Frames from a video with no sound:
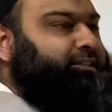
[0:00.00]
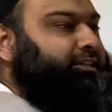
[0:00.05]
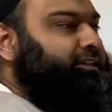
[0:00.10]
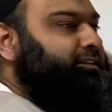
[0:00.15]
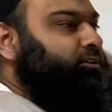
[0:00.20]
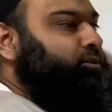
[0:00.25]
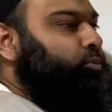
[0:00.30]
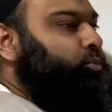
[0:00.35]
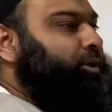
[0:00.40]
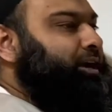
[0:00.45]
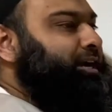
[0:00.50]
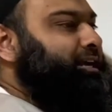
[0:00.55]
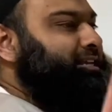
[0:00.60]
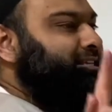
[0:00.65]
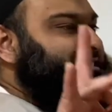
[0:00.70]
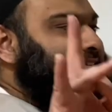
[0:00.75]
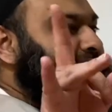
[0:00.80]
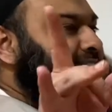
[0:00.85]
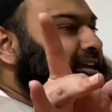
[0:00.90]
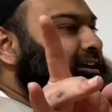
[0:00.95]
din. Why
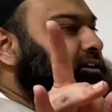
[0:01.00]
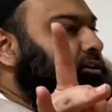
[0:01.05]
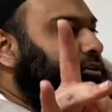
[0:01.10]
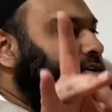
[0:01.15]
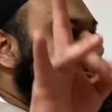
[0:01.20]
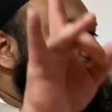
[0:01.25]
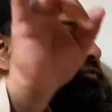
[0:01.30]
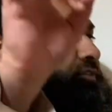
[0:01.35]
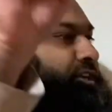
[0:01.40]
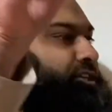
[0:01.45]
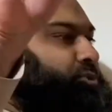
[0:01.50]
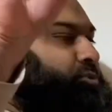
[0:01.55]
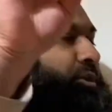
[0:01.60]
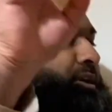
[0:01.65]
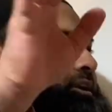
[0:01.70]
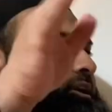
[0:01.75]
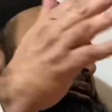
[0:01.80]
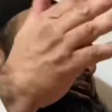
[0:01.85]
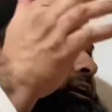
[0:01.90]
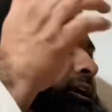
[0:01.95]
is la on the first
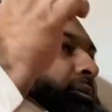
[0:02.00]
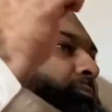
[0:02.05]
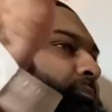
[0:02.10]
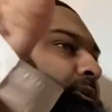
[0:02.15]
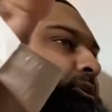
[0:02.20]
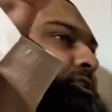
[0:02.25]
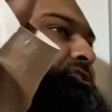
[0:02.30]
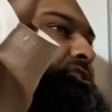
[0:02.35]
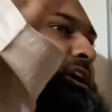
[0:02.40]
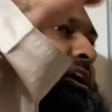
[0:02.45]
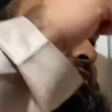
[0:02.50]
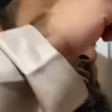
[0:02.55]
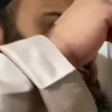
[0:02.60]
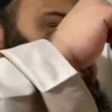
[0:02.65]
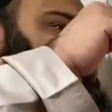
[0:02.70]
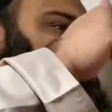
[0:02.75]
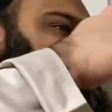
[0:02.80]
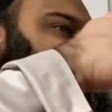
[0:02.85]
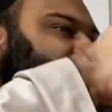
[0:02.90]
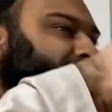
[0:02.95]
one? Because after
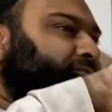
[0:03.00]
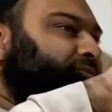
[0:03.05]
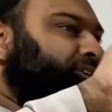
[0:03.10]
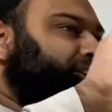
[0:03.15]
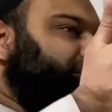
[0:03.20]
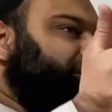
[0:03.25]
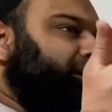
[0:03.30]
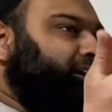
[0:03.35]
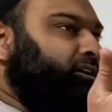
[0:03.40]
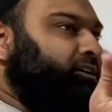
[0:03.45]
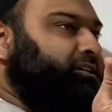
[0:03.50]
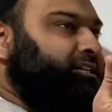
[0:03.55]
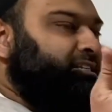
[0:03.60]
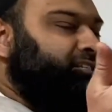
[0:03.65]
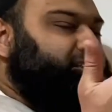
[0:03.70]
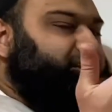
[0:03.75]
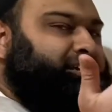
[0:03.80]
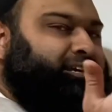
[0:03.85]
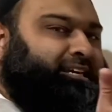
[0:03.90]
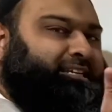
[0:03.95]
that is a fatha,
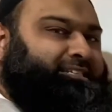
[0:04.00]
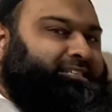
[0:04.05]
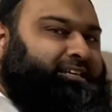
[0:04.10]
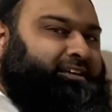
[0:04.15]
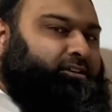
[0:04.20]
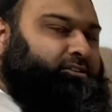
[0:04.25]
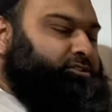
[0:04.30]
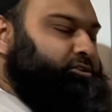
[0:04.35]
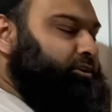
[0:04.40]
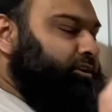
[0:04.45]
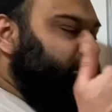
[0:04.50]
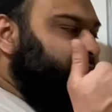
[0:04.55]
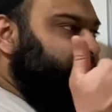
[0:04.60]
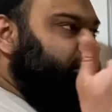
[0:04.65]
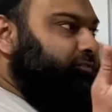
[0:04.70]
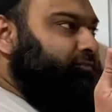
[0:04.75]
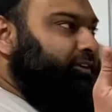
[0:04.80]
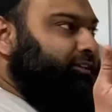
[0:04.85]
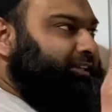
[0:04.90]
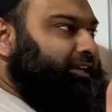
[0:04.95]
kasra is a
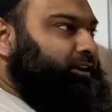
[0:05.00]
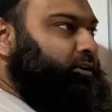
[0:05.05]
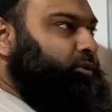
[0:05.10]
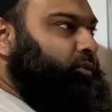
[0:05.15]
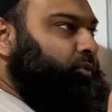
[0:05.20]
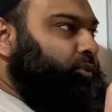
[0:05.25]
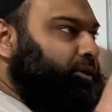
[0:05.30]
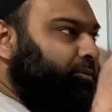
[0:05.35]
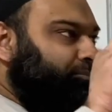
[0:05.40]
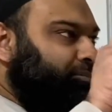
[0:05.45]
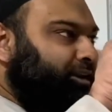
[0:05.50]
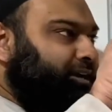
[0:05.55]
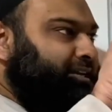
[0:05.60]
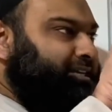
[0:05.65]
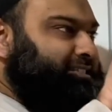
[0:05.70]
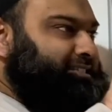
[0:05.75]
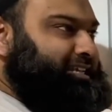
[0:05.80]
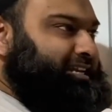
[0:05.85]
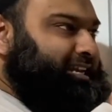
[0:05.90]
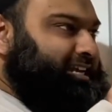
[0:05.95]
fatha or dhamma
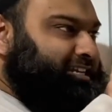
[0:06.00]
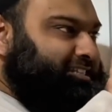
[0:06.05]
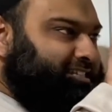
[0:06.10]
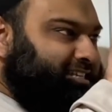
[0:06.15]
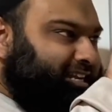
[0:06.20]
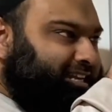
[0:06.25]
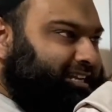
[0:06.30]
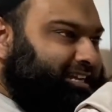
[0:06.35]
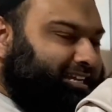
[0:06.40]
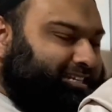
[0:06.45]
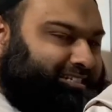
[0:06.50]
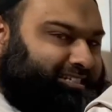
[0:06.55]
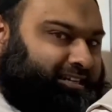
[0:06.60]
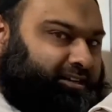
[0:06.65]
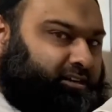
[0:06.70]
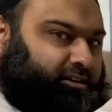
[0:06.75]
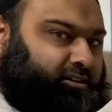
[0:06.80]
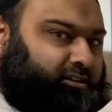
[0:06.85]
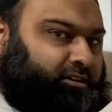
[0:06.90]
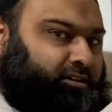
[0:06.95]
is the next
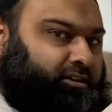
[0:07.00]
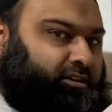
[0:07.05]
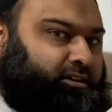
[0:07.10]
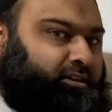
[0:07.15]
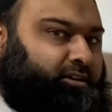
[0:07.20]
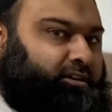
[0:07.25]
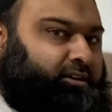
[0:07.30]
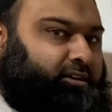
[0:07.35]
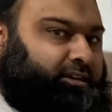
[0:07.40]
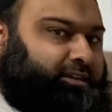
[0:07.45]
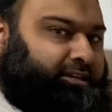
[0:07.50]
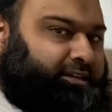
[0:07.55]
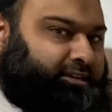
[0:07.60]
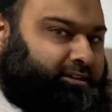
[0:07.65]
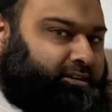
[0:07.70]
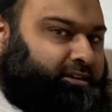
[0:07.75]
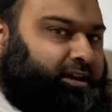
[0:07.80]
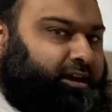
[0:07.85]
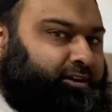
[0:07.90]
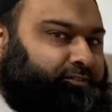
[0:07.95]
letter.
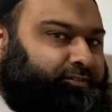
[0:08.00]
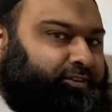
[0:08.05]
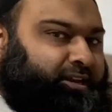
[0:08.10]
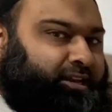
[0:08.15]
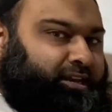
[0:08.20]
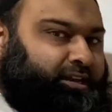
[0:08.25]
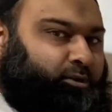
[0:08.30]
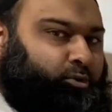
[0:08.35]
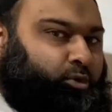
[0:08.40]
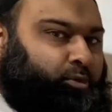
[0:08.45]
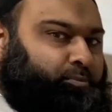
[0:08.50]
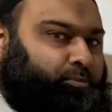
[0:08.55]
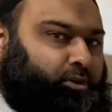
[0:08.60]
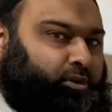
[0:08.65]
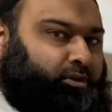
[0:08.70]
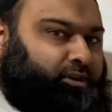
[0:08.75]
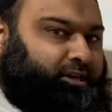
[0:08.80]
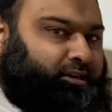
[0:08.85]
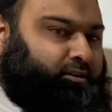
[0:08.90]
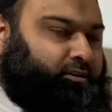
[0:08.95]
Kafir lakum
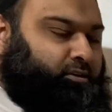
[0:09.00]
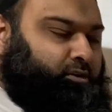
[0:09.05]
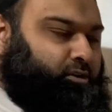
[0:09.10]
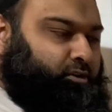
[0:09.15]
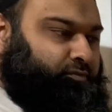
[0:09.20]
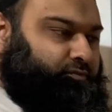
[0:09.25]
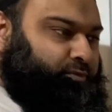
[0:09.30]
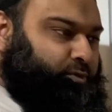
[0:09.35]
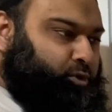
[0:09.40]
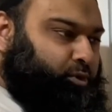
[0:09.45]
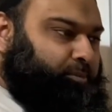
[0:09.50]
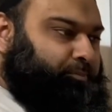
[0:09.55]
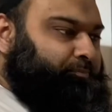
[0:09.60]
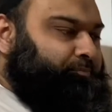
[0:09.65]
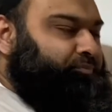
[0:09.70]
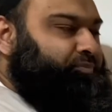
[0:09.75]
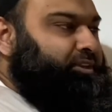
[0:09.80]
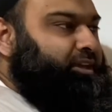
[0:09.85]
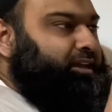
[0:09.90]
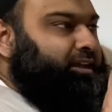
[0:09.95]
or of
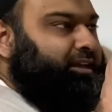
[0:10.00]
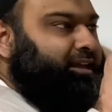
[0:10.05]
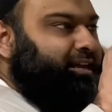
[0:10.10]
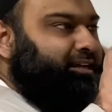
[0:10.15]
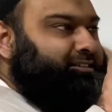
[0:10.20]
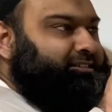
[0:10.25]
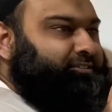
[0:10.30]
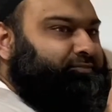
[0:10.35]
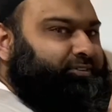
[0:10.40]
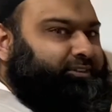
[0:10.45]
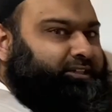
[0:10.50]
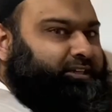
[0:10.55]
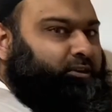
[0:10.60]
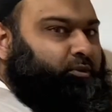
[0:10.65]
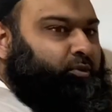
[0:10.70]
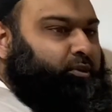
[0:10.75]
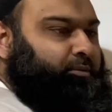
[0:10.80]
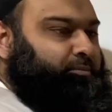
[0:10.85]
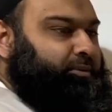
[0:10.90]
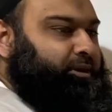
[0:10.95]
kum has a fatha
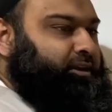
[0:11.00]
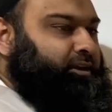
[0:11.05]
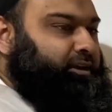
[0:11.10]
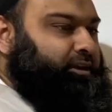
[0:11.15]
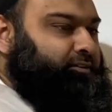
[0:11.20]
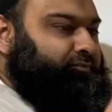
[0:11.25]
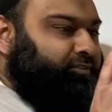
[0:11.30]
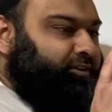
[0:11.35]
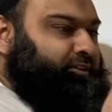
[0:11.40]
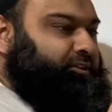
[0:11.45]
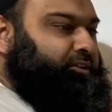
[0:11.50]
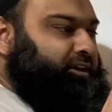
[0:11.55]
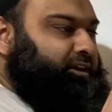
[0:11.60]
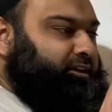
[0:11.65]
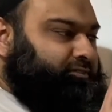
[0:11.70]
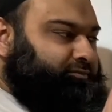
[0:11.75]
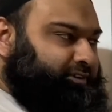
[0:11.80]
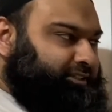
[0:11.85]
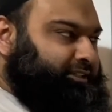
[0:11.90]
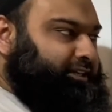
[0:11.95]
or dhamma,
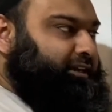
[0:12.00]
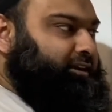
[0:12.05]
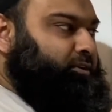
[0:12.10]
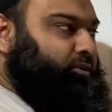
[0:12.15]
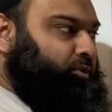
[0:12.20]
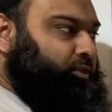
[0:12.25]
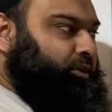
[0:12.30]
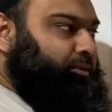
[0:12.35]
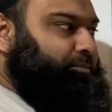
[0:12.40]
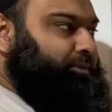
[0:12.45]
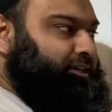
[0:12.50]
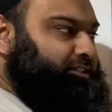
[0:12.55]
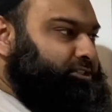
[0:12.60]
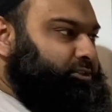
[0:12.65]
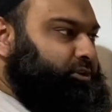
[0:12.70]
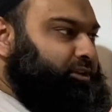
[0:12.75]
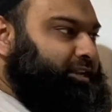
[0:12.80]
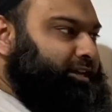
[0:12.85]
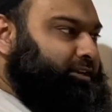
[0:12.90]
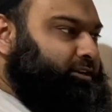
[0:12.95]
fatha or dhamma.
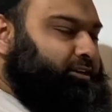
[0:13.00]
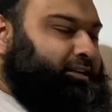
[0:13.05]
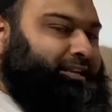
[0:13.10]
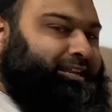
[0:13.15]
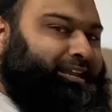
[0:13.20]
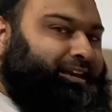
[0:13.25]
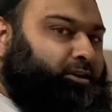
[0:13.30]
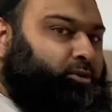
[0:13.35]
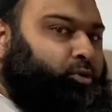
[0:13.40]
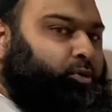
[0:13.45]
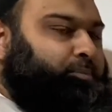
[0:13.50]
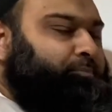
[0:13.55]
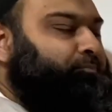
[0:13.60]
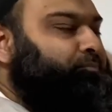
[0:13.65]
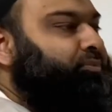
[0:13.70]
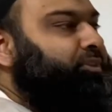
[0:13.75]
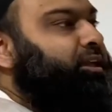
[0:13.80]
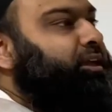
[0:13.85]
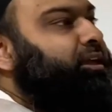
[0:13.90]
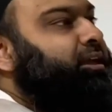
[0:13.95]
So lakum,
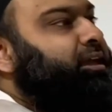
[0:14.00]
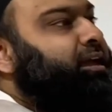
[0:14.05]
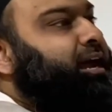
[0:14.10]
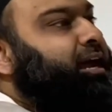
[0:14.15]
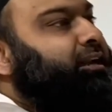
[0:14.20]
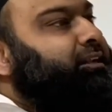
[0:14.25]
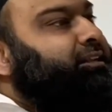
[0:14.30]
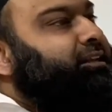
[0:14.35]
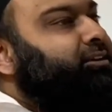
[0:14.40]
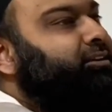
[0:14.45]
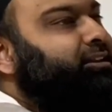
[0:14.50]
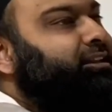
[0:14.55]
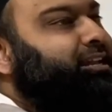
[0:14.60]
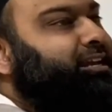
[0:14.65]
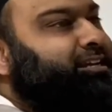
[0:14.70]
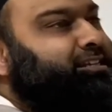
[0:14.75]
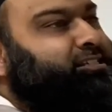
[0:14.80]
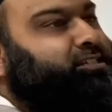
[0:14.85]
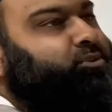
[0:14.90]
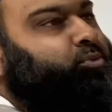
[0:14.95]
and the
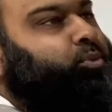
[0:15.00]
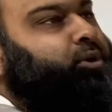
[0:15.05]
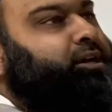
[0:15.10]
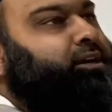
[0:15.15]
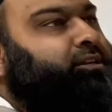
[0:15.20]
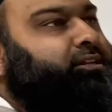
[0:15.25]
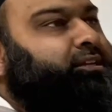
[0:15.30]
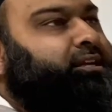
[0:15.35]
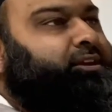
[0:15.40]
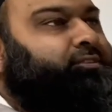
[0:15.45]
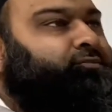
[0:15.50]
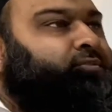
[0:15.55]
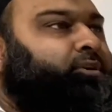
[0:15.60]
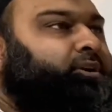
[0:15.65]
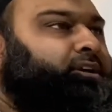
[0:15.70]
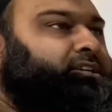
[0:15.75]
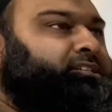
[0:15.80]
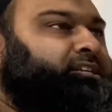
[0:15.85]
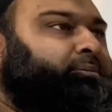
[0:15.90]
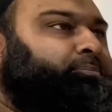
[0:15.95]
next word, if for
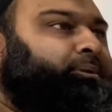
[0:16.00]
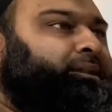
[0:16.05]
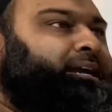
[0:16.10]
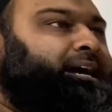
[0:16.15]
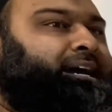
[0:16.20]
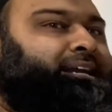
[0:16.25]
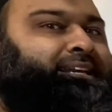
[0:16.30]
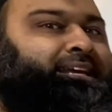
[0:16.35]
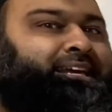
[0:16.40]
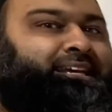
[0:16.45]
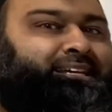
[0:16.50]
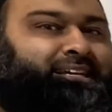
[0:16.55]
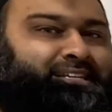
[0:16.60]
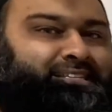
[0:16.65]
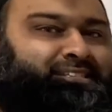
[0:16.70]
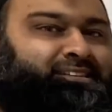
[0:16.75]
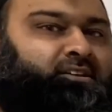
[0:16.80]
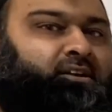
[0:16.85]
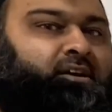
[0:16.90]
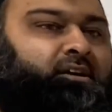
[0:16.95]
example it had a
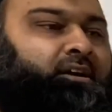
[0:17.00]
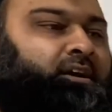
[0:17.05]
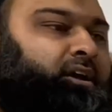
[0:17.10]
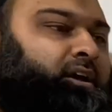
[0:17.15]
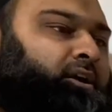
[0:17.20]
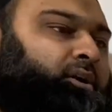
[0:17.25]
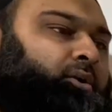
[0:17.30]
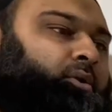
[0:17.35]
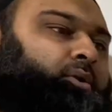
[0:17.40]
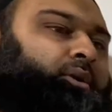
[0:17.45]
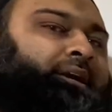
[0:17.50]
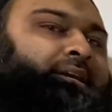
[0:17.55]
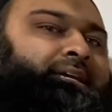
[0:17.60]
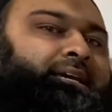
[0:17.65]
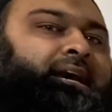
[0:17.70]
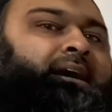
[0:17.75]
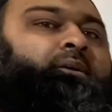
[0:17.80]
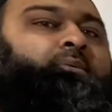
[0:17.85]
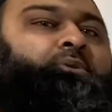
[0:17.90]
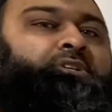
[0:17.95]
kasra or a
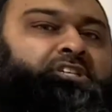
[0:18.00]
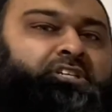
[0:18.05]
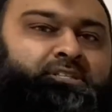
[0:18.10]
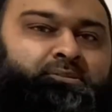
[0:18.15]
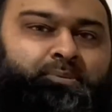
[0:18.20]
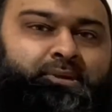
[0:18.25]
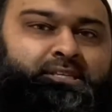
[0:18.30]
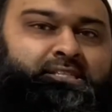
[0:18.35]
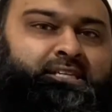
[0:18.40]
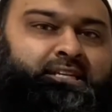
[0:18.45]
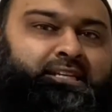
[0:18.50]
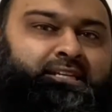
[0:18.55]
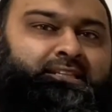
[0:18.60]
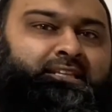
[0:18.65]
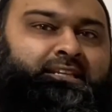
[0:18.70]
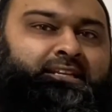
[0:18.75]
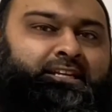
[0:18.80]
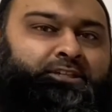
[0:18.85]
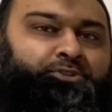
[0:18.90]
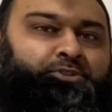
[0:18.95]
ya, which is basically the
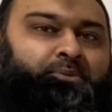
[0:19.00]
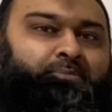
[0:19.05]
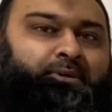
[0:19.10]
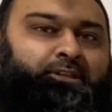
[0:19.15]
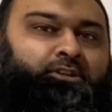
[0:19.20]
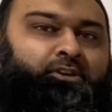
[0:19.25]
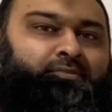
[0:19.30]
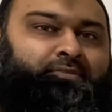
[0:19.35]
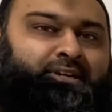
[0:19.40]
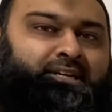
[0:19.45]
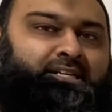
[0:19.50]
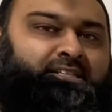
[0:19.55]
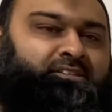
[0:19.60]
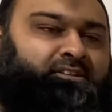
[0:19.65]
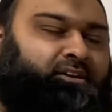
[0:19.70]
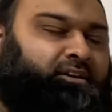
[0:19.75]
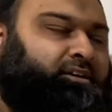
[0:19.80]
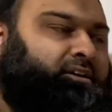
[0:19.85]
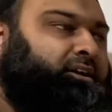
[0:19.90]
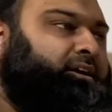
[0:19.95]
natural method of a
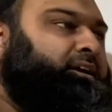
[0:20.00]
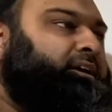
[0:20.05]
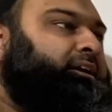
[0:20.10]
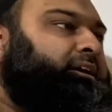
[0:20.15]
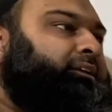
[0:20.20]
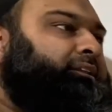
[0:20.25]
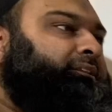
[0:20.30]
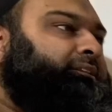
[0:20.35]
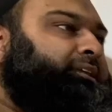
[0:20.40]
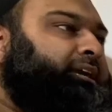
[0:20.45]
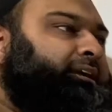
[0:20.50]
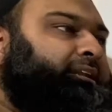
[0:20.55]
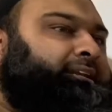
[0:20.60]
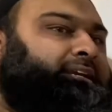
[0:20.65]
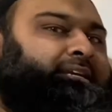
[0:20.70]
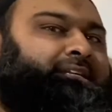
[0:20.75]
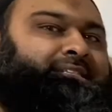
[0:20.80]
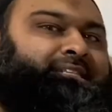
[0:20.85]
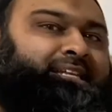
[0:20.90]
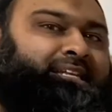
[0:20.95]
kasra, then
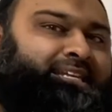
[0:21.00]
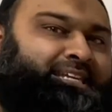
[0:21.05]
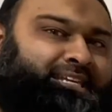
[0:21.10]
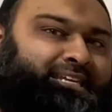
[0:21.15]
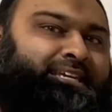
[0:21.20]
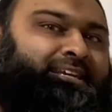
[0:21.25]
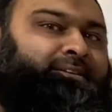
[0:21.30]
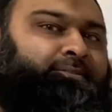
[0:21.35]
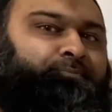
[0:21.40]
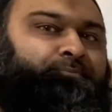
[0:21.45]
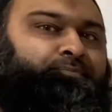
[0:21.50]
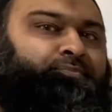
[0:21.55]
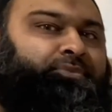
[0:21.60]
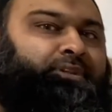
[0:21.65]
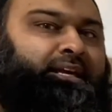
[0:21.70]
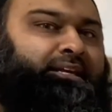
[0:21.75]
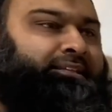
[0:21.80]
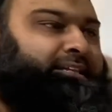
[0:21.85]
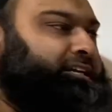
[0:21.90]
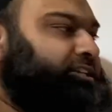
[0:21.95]
is li,
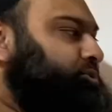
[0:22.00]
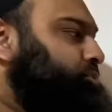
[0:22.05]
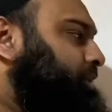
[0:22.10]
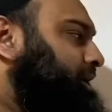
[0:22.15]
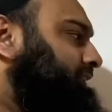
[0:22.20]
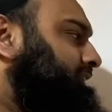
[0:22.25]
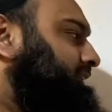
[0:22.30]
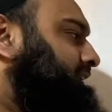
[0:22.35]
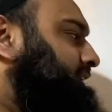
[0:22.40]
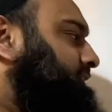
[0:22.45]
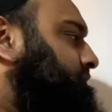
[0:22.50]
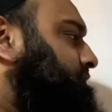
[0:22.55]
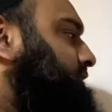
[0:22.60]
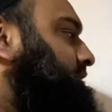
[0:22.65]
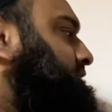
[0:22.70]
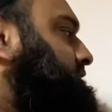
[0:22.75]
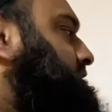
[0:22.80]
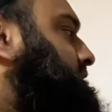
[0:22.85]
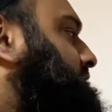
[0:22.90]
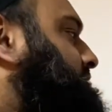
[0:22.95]
and that's why the
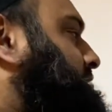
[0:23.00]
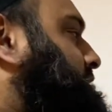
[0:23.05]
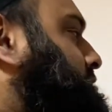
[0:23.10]
difference of the